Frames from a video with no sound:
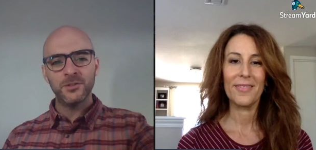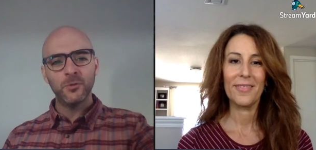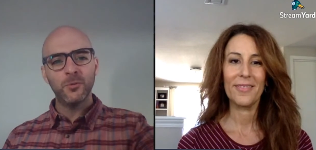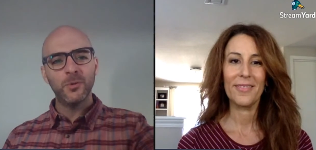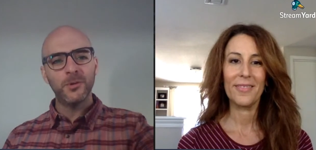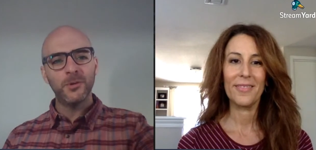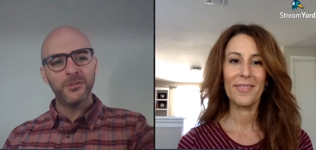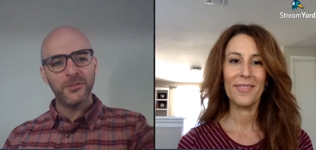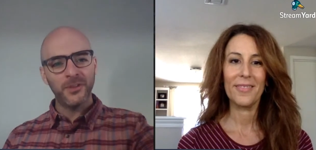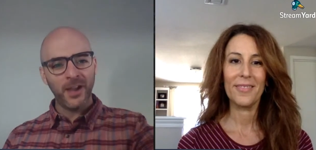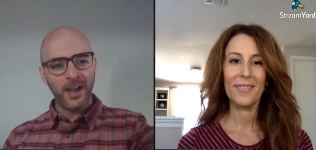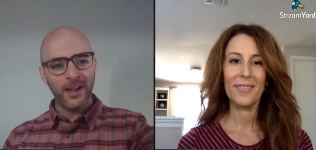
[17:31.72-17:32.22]
Speaker 1: do
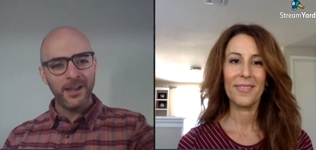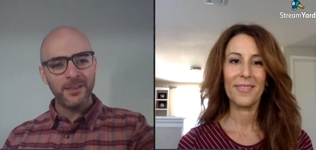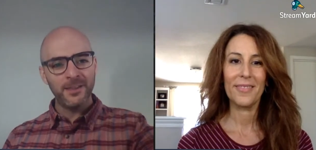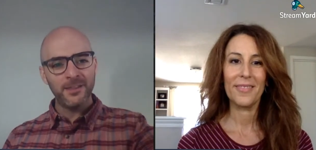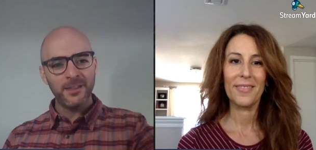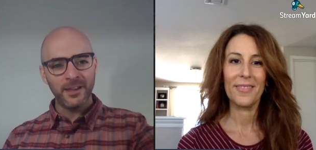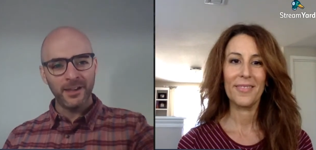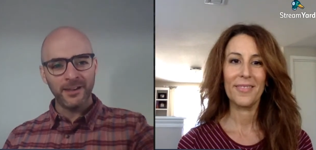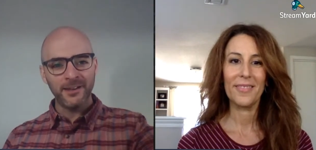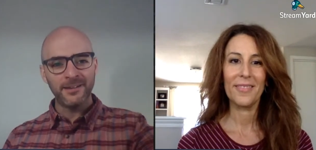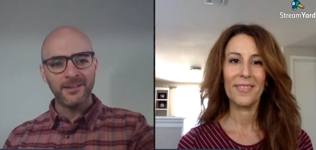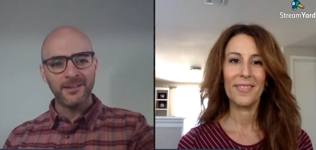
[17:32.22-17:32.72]
with
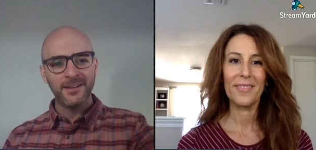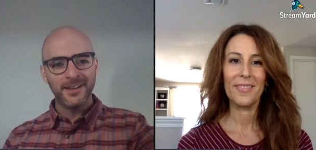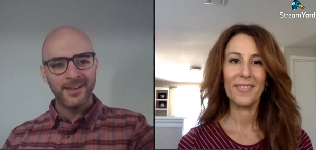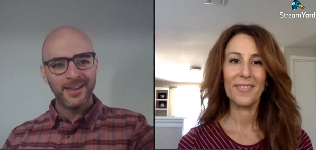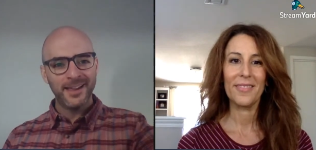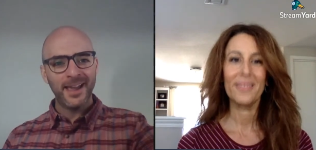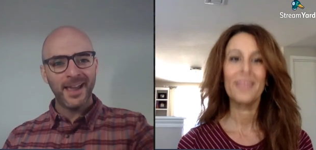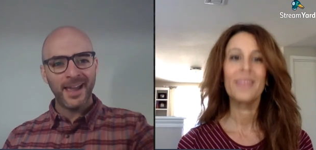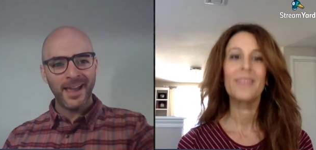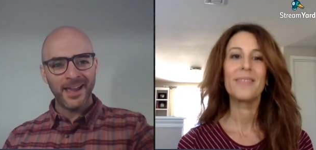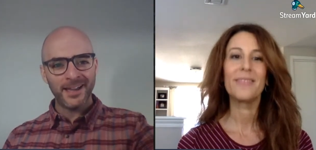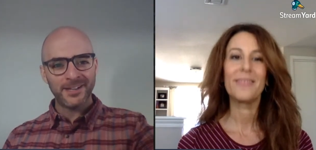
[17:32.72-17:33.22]
tithing
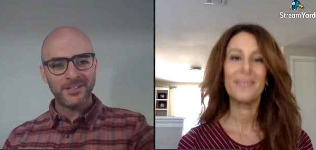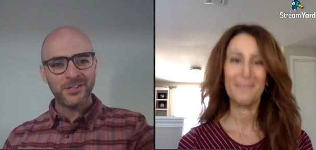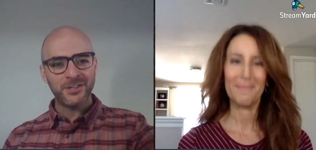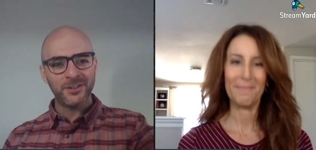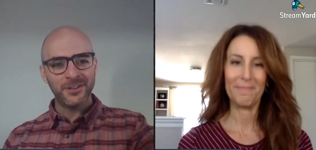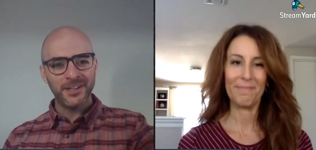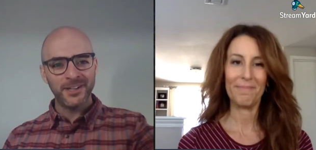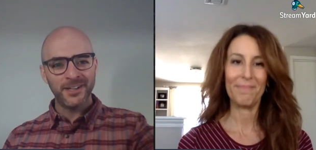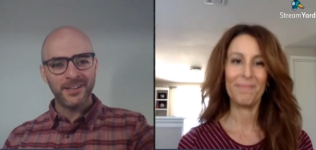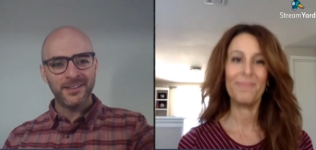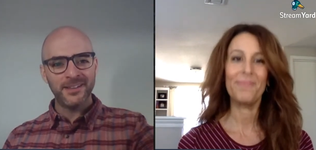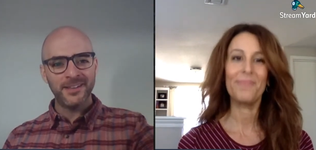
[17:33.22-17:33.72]

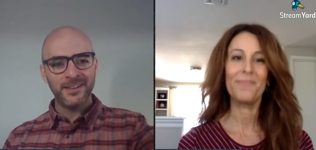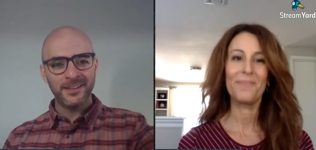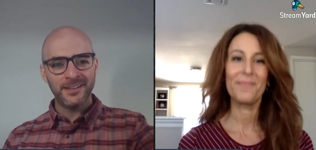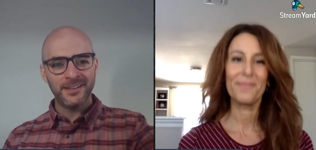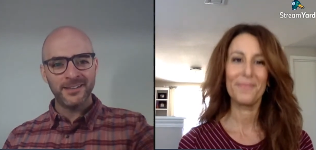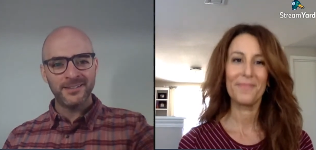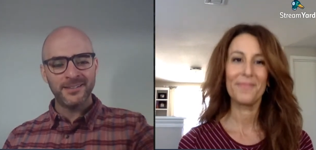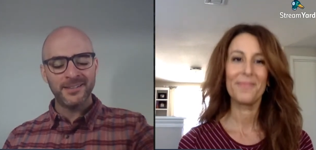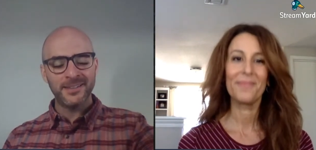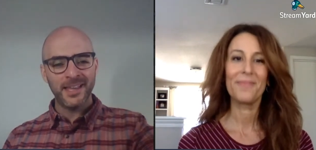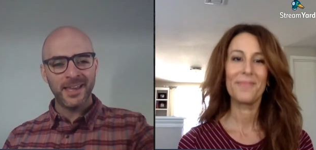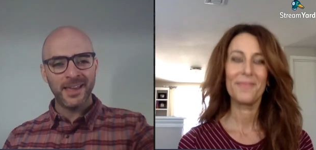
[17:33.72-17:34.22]
actually
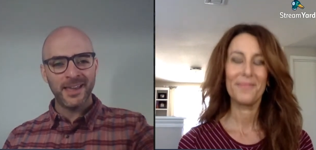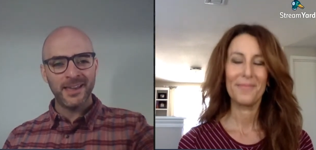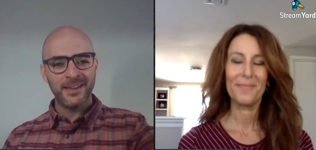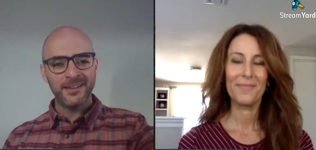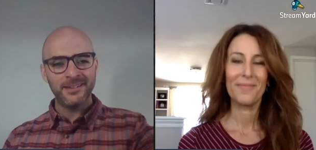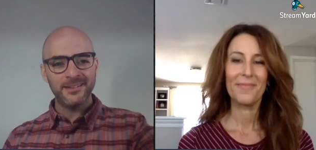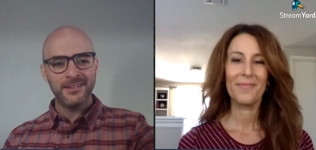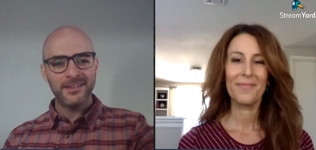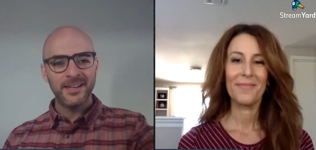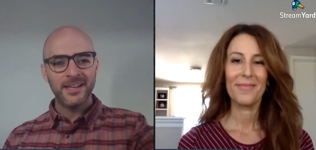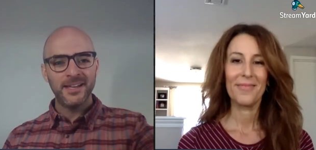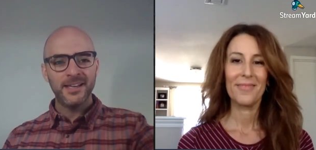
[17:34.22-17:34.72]
the
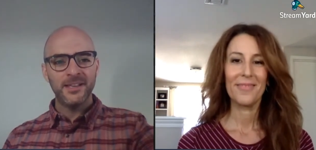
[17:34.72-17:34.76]
that